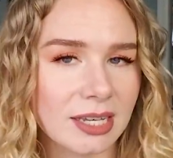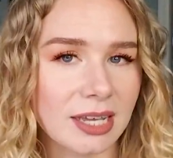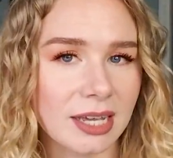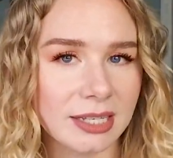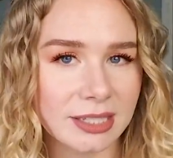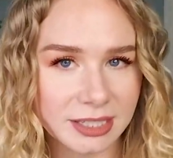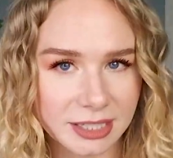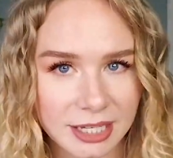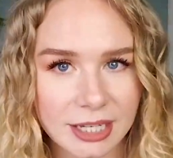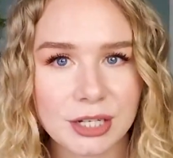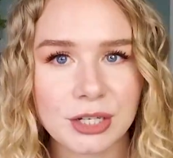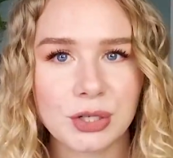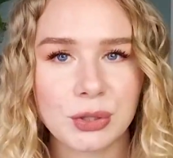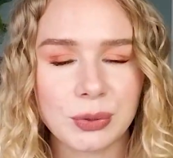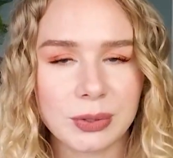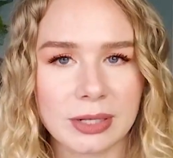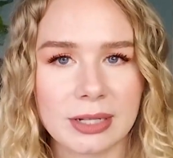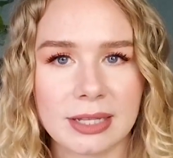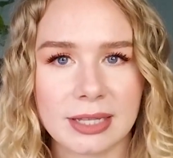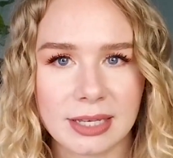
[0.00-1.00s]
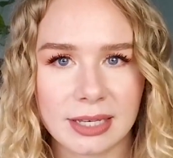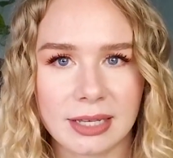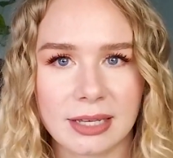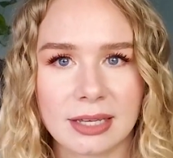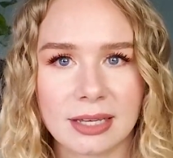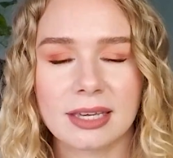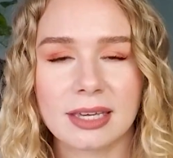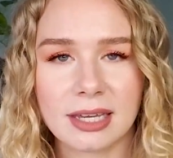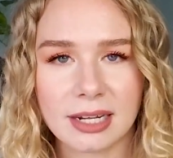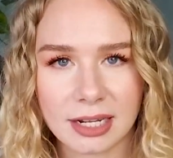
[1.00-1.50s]
continually
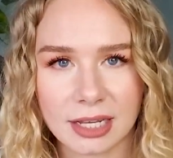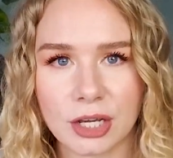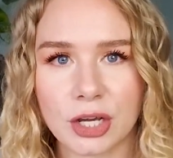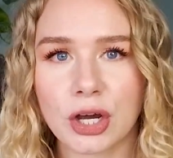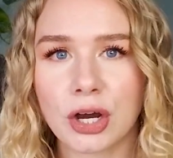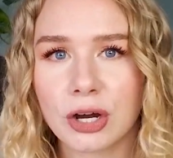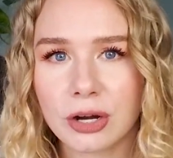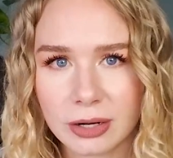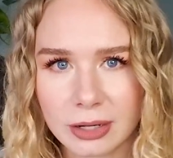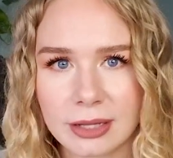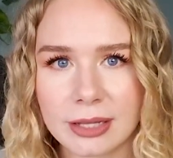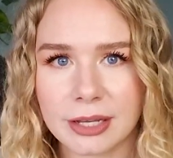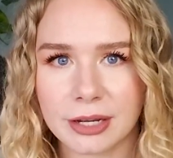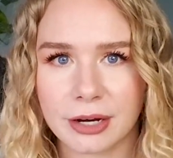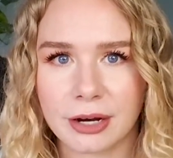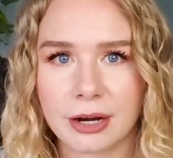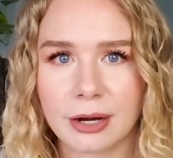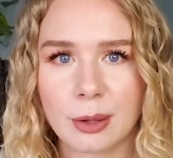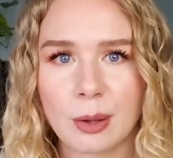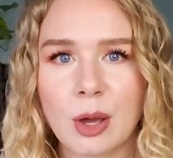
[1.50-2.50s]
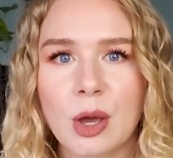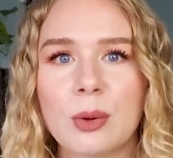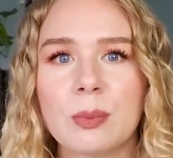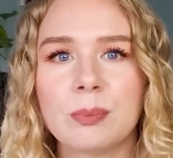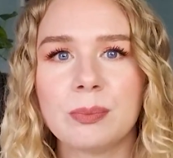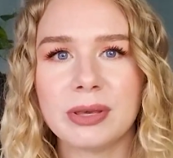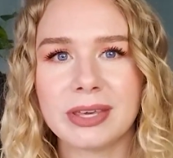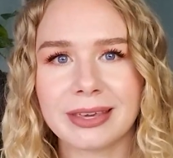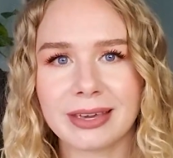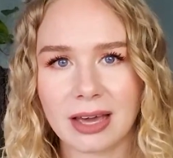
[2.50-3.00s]
getting curlier
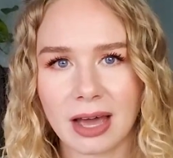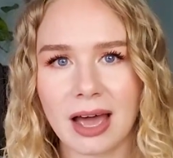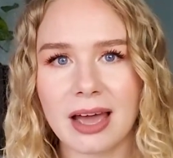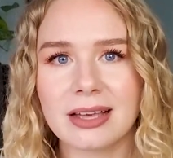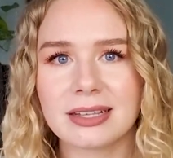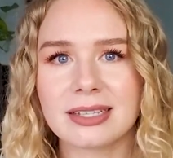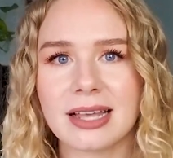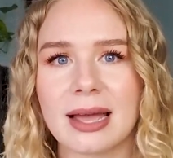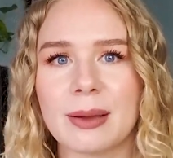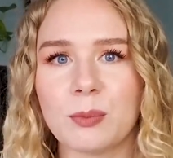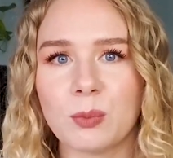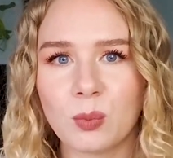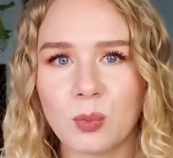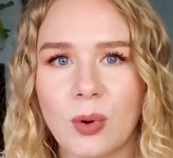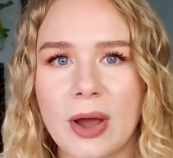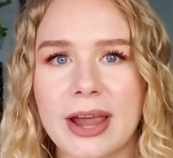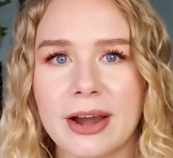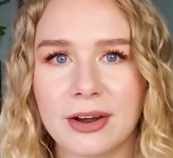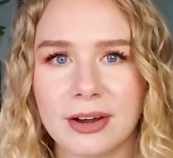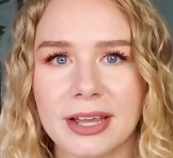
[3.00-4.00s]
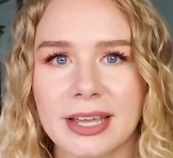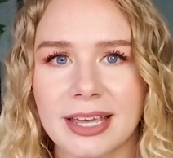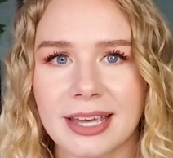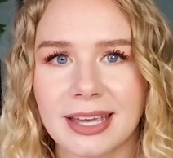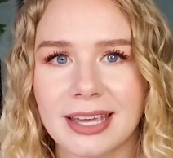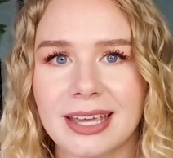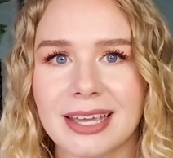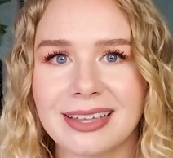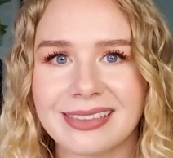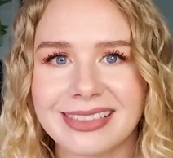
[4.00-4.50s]
because I'm wearing
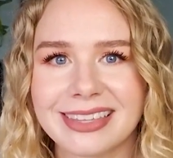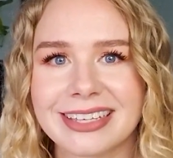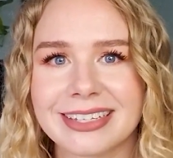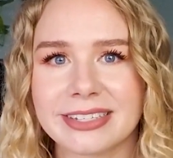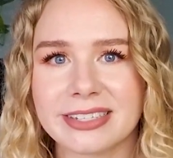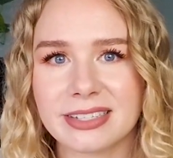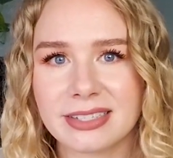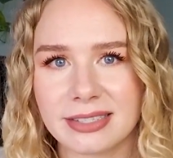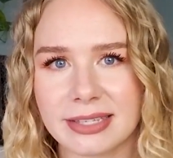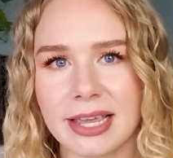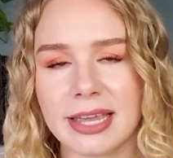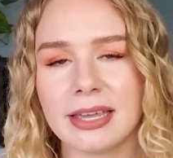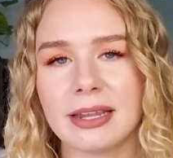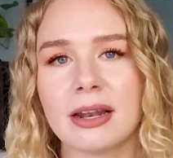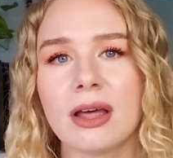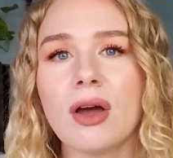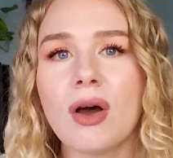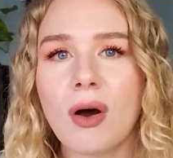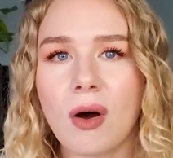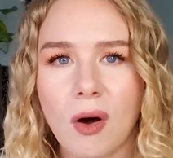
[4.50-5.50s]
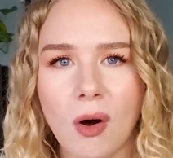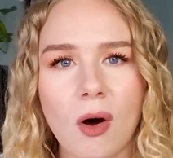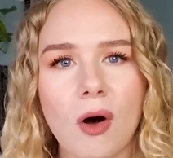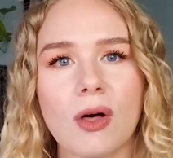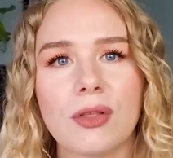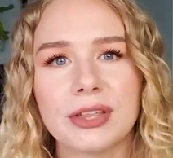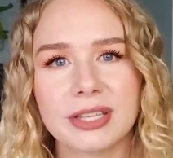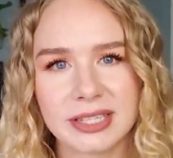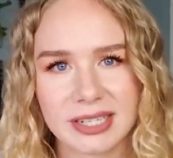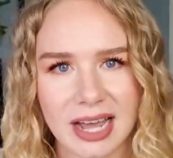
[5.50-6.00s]
it in this state all
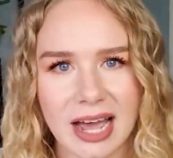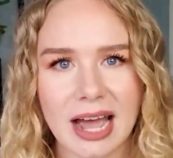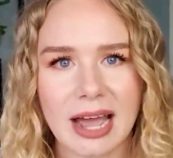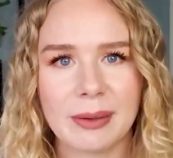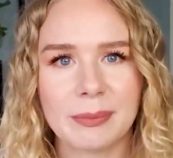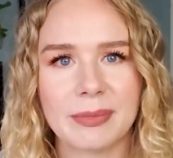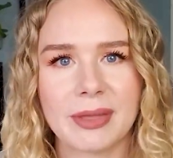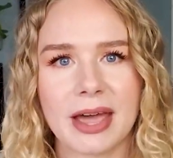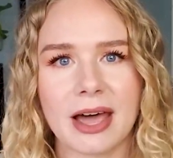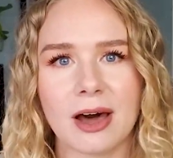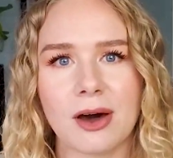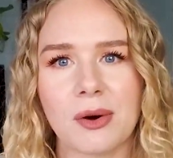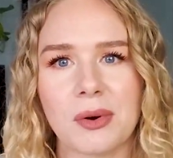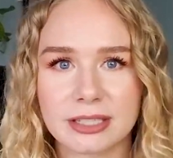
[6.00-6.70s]
the time now.